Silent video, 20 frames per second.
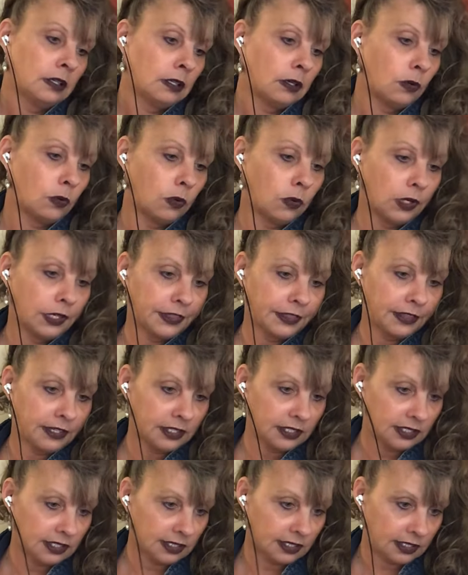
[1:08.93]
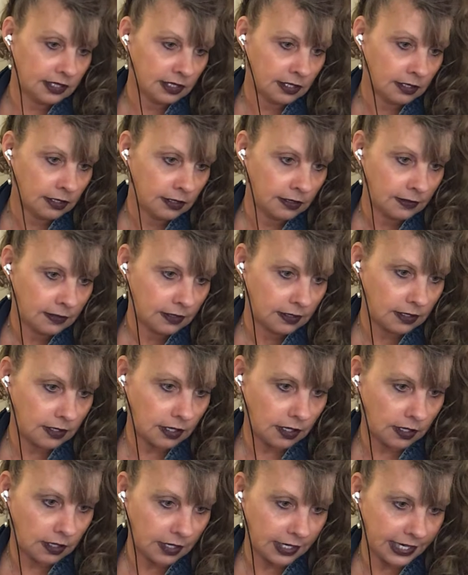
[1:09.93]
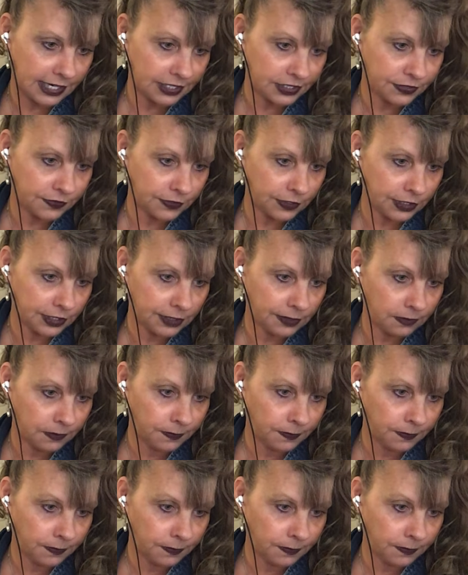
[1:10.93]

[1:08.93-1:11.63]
what this card has for you.